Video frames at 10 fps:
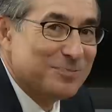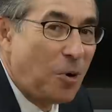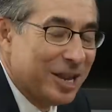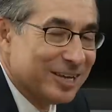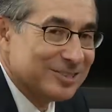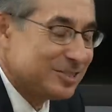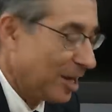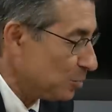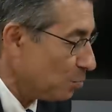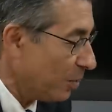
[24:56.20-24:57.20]
Point is,
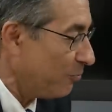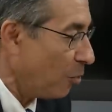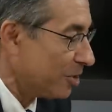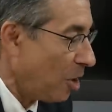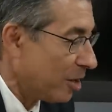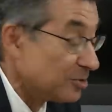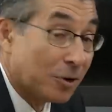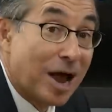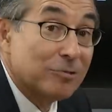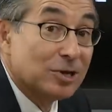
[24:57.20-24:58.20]
tell us what Ford cars
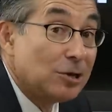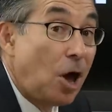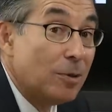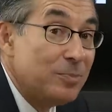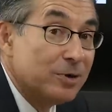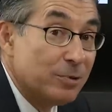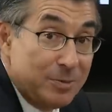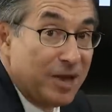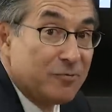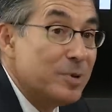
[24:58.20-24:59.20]
around the globe we
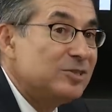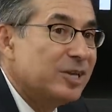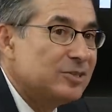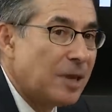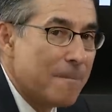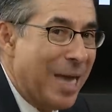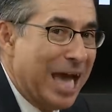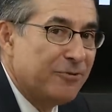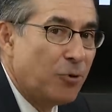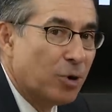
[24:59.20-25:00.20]
may have missed as
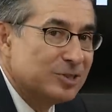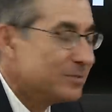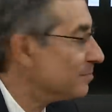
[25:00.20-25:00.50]
bad Fords.